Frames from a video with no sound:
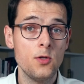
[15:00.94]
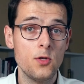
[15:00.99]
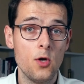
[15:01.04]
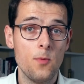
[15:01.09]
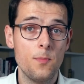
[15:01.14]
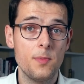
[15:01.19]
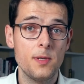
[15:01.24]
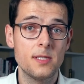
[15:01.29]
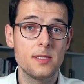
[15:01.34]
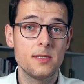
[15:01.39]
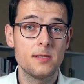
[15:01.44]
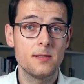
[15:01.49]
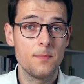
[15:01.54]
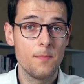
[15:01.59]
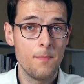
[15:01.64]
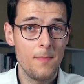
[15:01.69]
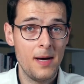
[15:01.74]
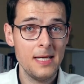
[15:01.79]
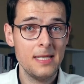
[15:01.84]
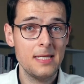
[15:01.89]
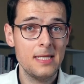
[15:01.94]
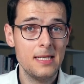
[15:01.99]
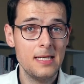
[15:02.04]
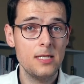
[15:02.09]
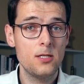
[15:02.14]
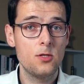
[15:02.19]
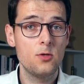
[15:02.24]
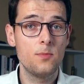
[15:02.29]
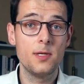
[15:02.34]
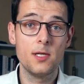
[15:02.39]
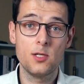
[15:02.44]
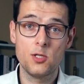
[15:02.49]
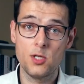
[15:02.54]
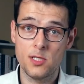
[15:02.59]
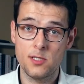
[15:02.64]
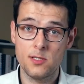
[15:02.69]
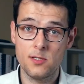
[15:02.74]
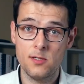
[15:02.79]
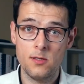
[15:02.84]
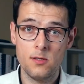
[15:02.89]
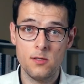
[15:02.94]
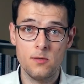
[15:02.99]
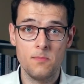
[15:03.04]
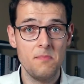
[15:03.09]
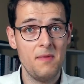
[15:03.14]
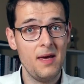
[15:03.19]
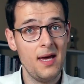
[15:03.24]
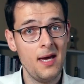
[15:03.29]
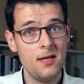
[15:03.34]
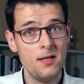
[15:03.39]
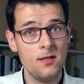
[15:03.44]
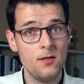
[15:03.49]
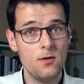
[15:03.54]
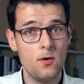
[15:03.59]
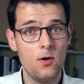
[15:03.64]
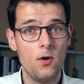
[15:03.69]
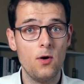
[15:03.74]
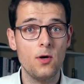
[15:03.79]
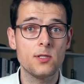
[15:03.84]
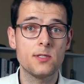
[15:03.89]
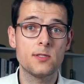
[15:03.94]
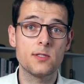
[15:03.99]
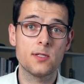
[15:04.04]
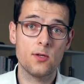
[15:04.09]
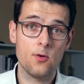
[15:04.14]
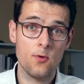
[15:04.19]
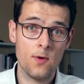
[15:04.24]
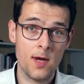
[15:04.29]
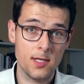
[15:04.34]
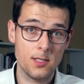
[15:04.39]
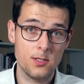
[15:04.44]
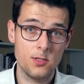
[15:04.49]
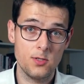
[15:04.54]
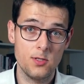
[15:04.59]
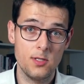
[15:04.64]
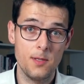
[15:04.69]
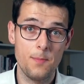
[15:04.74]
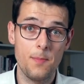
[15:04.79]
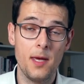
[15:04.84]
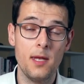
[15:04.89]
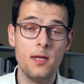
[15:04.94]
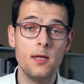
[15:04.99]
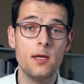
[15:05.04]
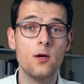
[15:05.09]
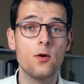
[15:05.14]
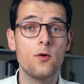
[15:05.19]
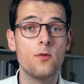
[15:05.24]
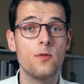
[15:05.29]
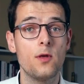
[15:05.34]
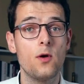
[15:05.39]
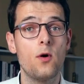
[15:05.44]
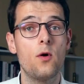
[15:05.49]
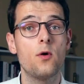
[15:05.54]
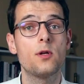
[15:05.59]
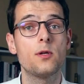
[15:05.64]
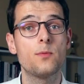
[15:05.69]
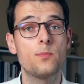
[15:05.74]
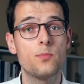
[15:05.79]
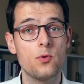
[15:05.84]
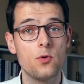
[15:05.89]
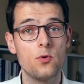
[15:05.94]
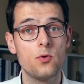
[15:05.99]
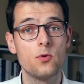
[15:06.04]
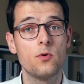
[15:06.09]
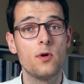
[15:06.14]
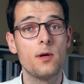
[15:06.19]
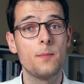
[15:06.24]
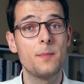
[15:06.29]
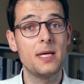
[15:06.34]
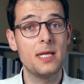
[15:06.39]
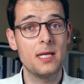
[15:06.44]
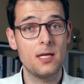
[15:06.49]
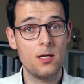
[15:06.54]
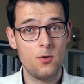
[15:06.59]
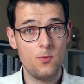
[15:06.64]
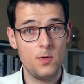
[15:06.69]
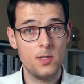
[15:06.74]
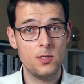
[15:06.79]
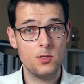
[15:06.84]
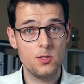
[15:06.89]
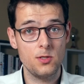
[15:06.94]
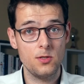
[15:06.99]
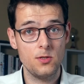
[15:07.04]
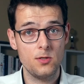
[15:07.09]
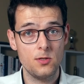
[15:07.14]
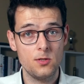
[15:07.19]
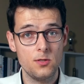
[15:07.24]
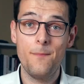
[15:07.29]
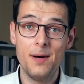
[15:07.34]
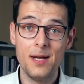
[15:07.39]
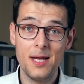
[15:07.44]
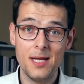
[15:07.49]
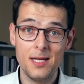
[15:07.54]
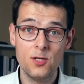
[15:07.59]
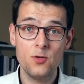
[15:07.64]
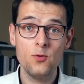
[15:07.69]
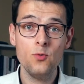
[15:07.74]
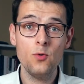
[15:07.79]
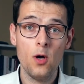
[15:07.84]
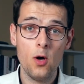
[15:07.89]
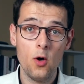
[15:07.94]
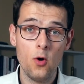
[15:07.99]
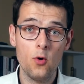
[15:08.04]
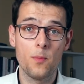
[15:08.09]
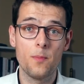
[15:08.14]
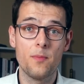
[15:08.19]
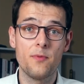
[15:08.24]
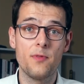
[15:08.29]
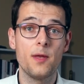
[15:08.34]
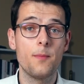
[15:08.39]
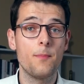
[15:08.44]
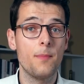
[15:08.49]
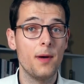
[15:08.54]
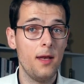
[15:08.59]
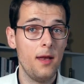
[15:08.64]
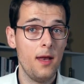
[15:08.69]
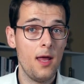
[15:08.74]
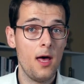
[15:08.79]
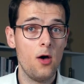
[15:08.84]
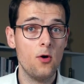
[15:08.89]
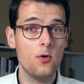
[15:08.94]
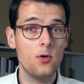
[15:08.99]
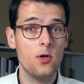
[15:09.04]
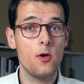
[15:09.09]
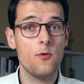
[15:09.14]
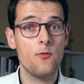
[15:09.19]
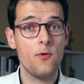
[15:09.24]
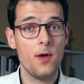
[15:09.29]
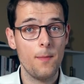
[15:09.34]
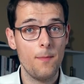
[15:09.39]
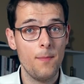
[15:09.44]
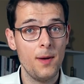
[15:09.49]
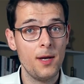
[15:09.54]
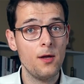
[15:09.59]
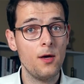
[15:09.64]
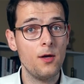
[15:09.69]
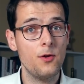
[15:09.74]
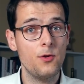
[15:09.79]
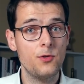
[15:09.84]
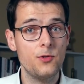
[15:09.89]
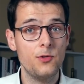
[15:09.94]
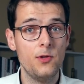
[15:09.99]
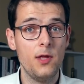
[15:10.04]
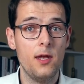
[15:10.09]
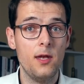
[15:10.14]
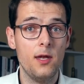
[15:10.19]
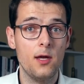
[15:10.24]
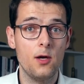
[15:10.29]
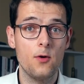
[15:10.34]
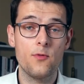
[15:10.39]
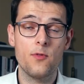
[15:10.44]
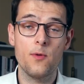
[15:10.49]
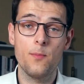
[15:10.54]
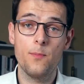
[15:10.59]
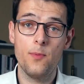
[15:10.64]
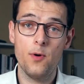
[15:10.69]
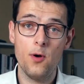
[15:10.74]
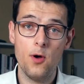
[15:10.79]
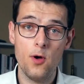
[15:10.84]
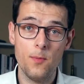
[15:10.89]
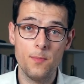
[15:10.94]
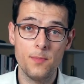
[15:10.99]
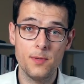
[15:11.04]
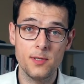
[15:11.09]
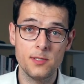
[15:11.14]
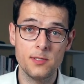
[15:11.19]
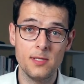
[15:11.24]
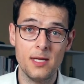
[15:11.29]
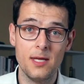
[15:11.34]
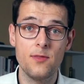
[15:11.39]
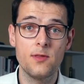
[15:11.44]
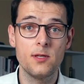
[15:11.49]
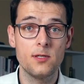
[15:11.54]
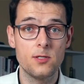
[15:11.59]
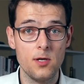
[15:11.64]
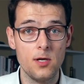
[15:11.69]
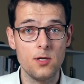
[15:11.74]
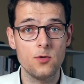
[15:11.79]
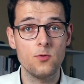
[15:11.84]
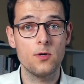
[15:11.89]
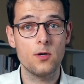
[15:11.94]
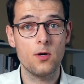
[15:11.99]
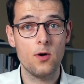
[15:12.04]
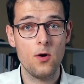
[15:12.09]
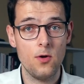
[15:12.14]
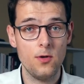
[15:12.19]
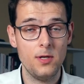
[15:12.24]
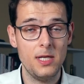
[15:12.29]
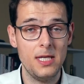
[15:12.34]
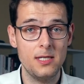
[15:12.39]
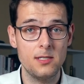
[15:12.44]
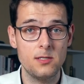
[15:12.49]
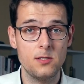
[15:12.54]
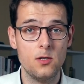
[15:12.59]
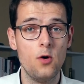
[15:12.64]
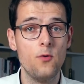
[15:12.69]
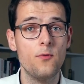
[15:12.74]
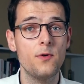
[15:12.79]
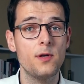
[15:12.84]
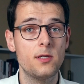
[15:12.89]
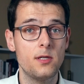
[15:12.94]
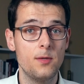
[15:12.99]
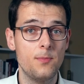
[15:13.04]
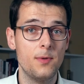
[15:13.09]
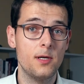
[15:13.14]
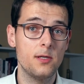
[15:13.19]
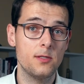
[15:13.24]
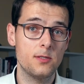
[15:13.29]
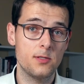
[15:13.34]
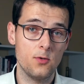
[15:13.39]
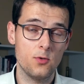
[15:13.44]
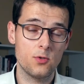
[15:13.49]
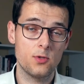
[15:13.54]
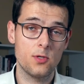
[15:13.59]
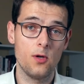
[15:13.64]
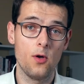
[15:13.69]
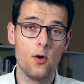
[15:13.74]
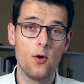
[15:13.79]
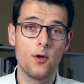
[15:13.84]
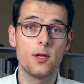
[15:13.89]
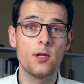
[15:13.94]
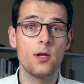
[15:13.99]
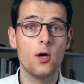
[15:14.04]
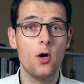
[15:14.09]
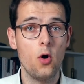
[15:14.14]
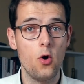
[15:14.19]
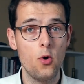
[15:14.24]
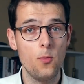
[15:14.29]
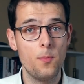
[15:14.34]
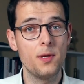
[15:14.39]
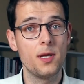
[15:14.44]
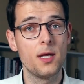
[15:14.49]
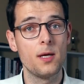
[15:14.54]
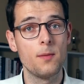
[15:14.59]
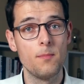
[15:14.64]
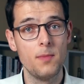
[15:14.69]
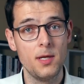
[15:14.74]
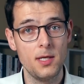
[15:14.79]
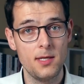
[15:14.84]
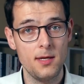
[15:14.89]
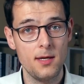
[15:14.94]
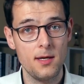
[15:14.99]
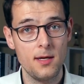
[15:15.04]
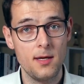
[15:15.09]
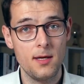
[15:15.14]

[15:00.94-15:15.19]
topics might need to be adjusted, added or scratched depending on the audit program in question. But I do hope that by now you have a better understanding of the purpose and the general contents of a typical social audit opening meeting.